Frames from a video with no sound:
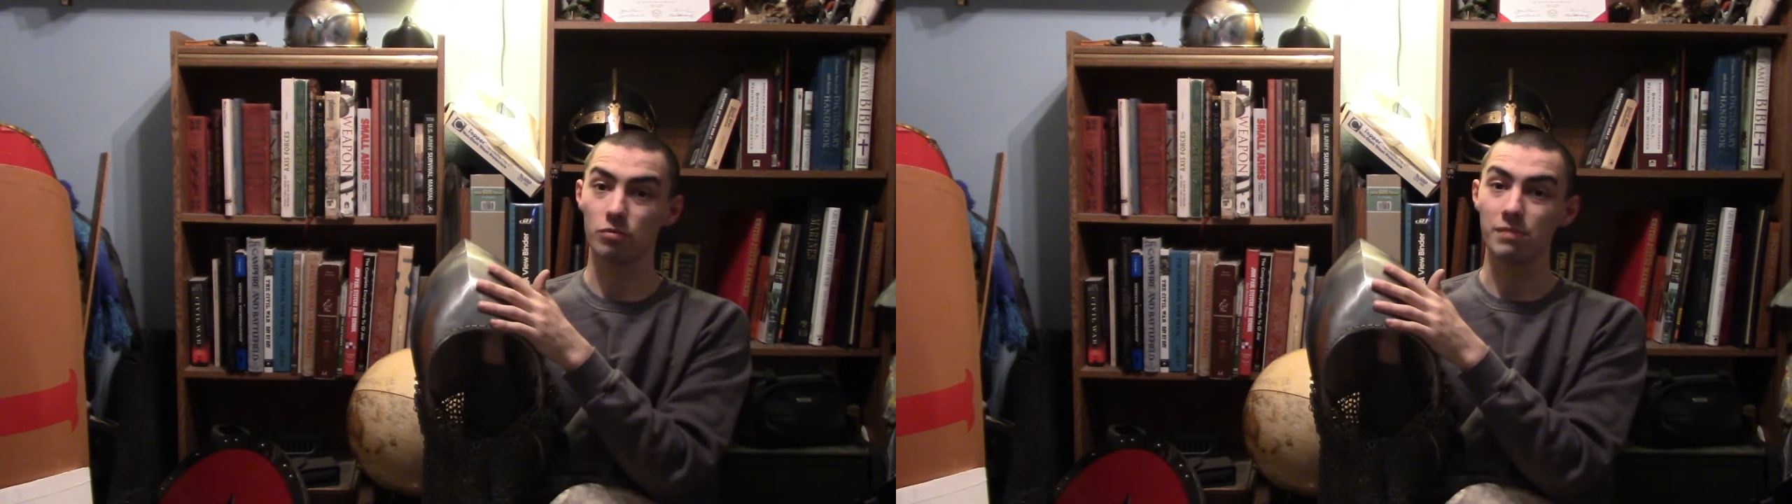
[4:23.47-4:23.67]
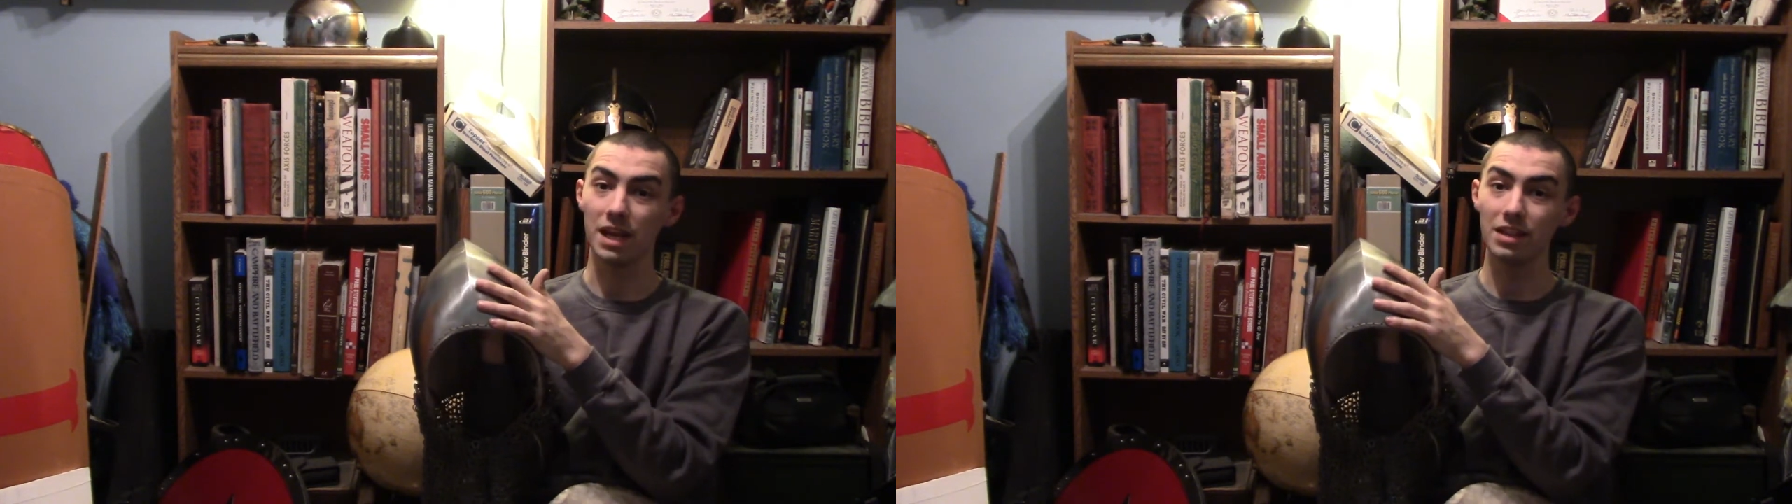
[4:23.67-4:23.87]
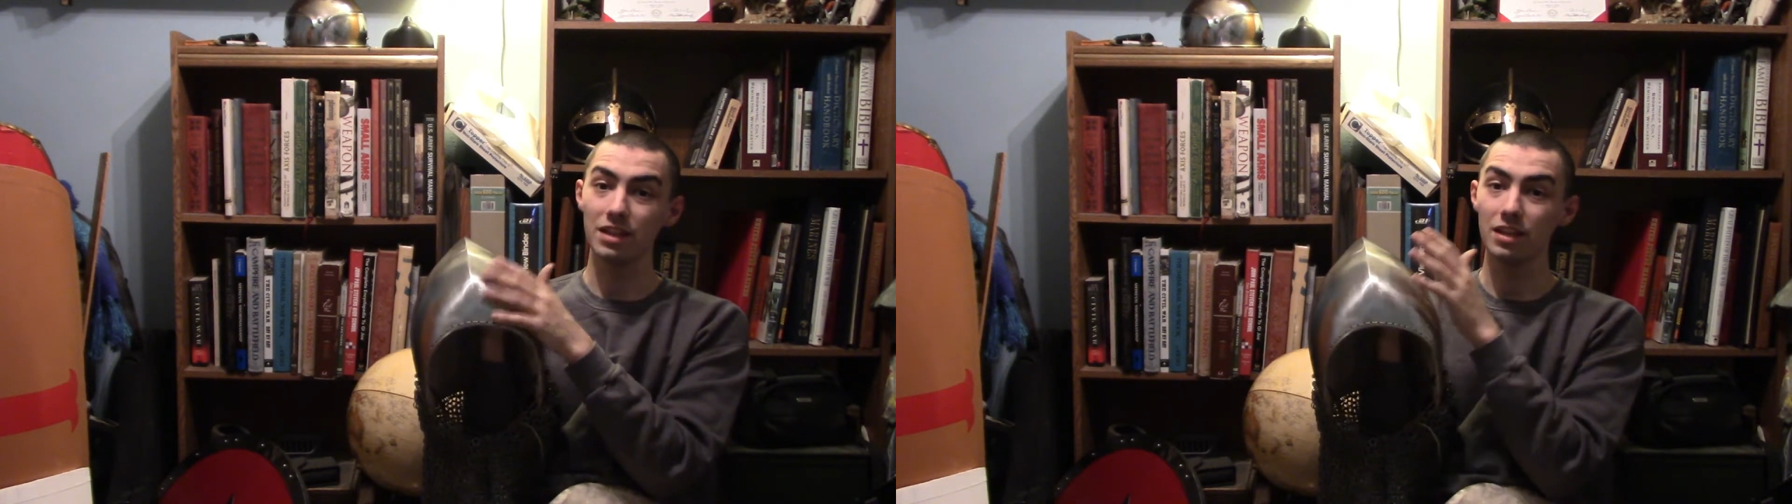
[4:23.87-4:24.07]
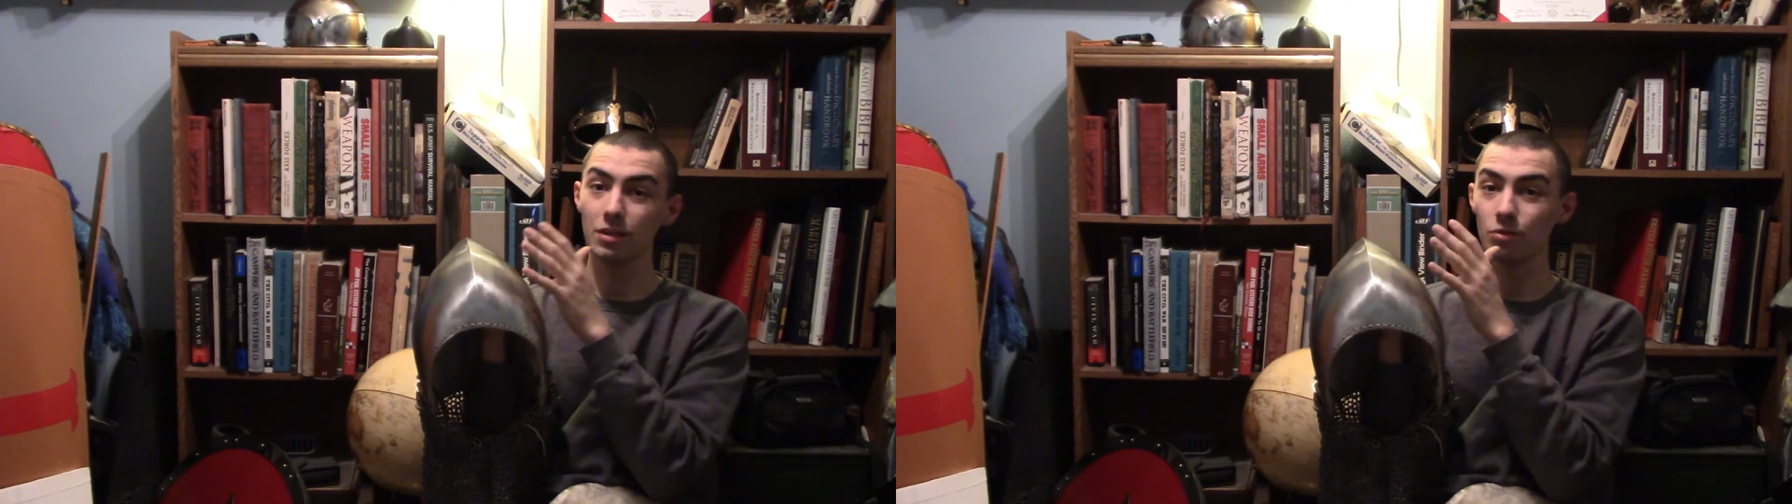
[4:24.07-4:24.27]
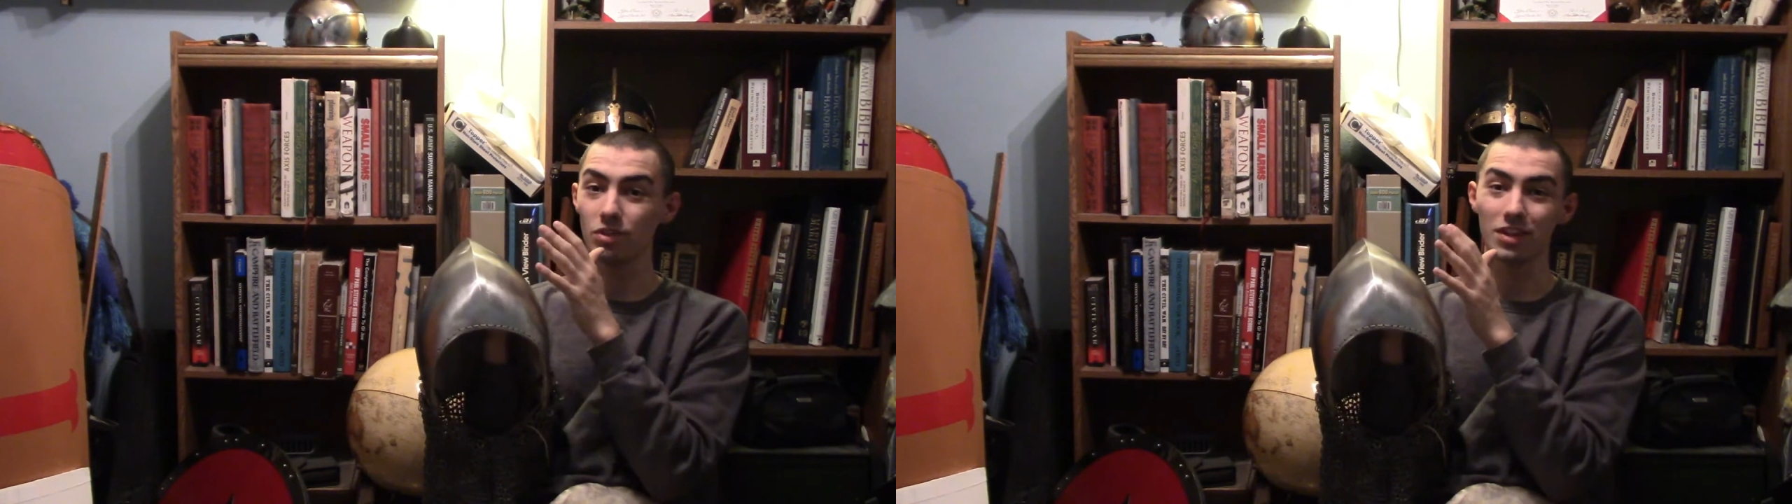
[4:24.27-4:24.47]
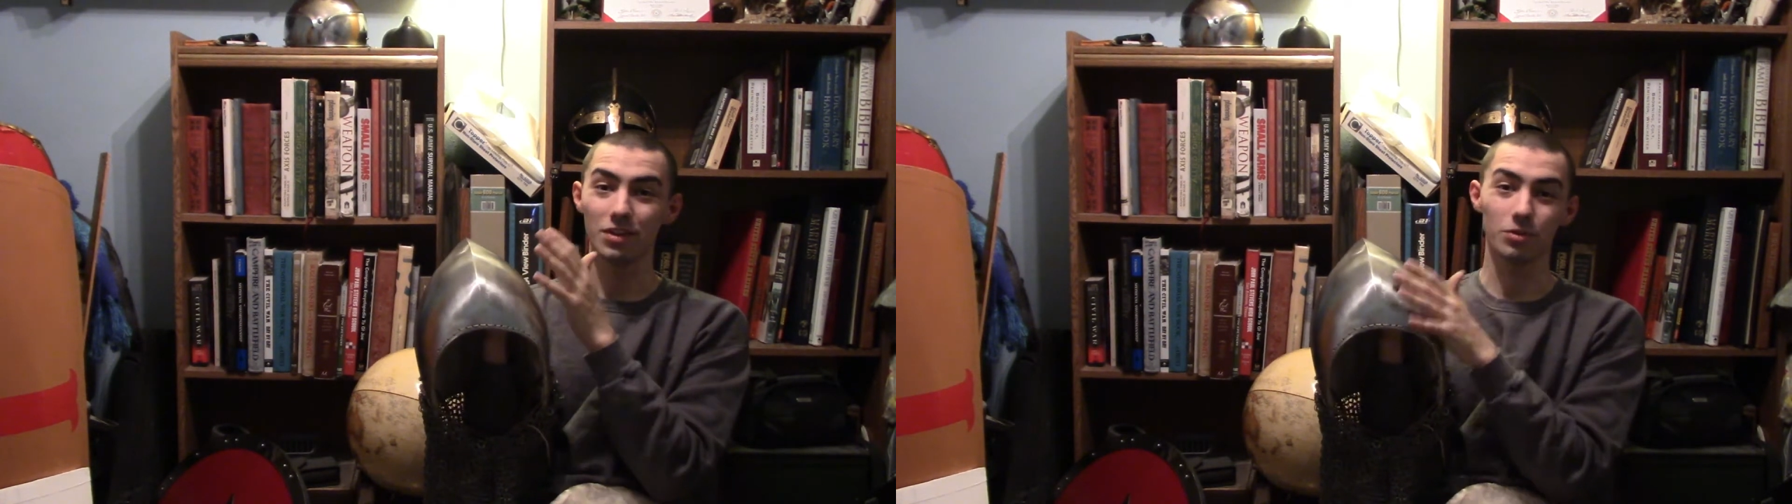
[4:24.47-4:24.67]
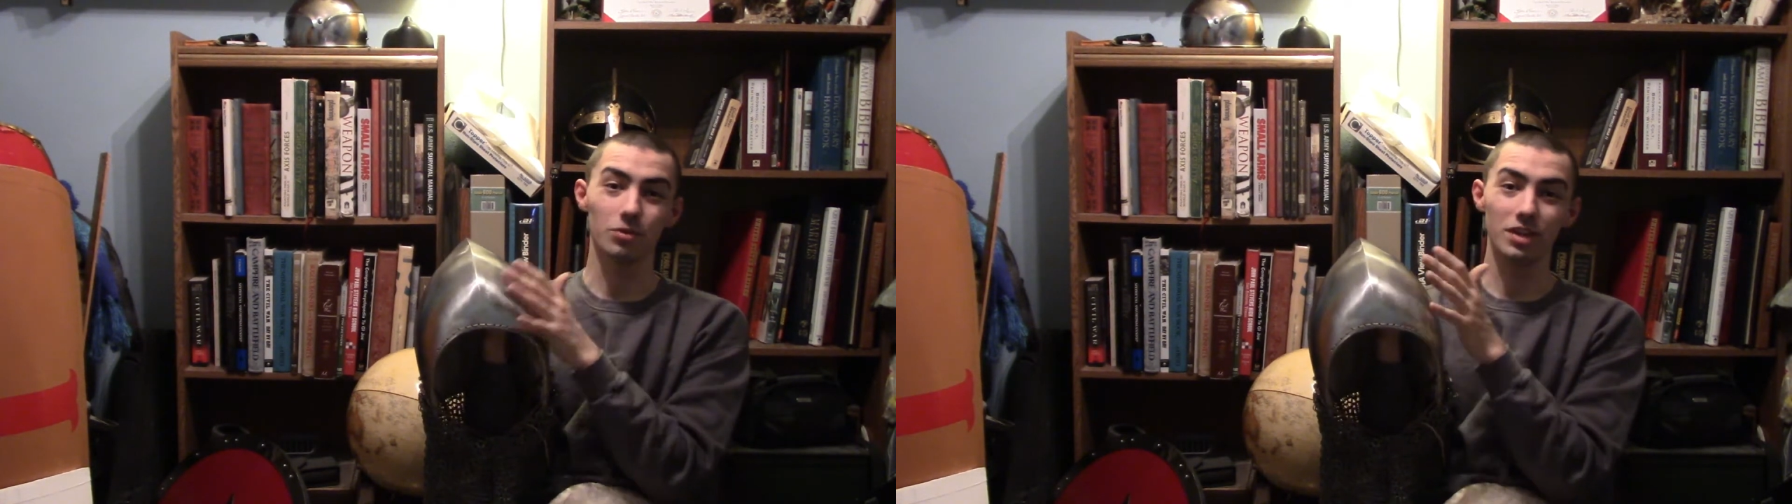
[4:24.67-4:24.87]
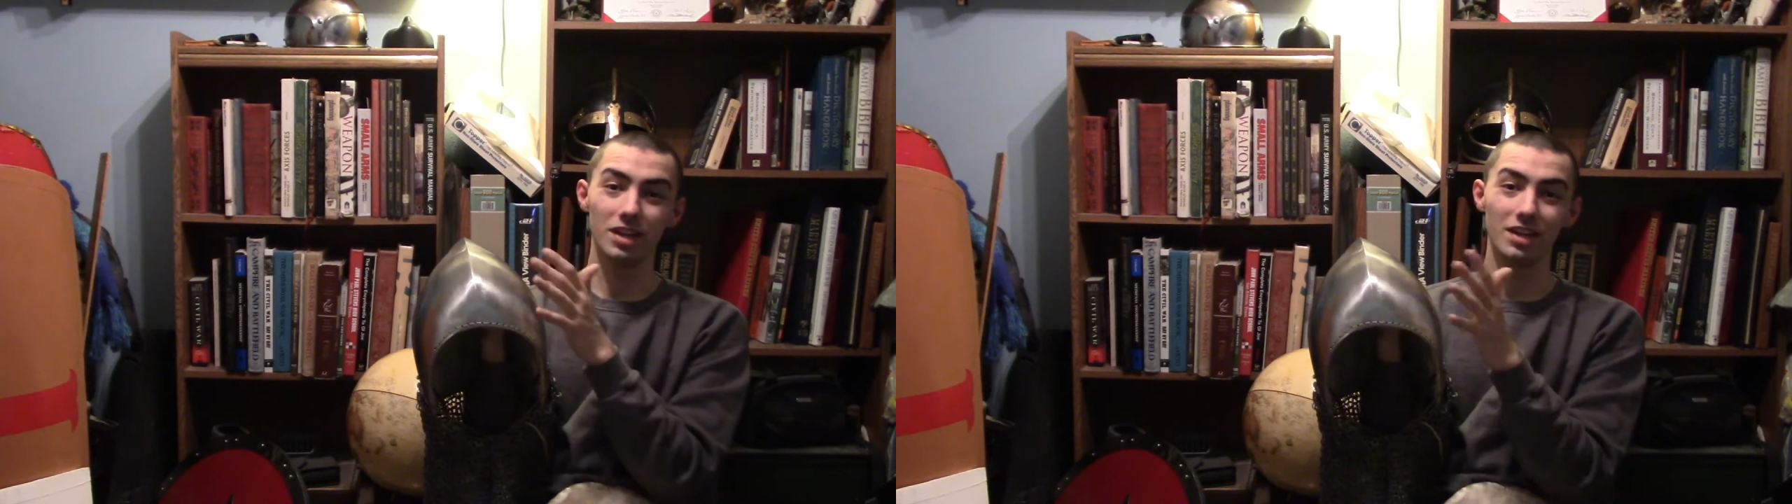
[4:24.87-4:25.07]
mainly used in the
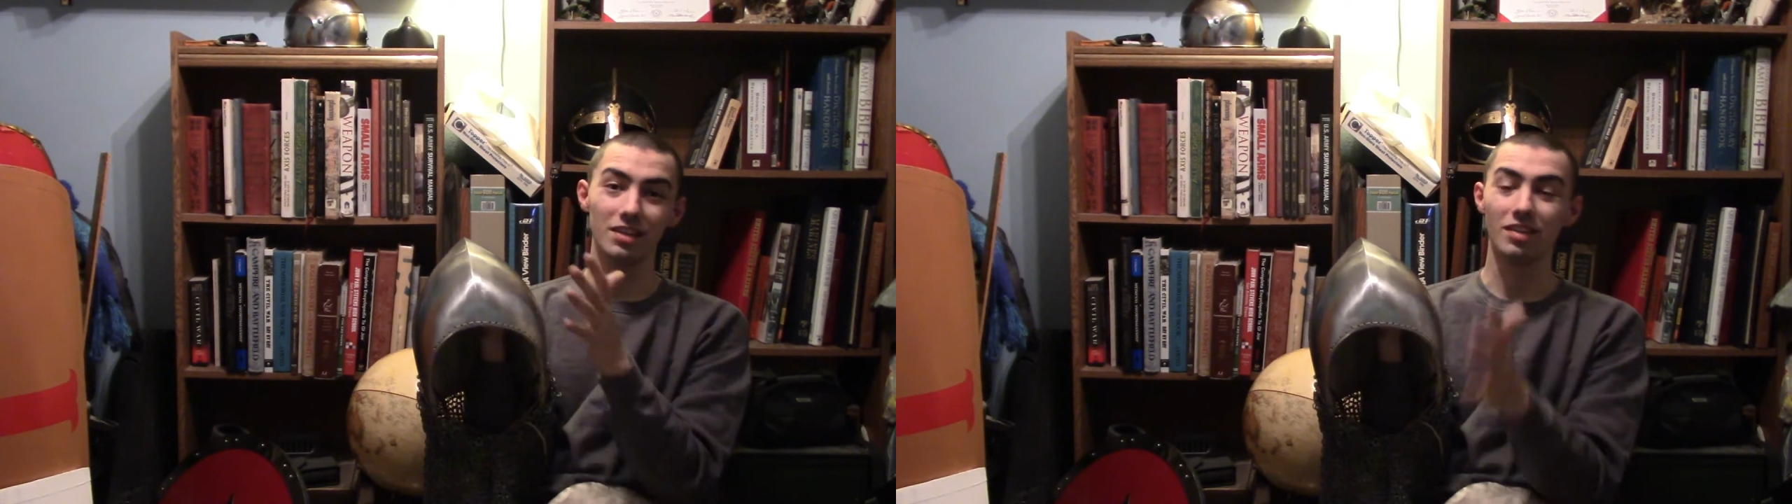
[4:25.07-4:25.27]
early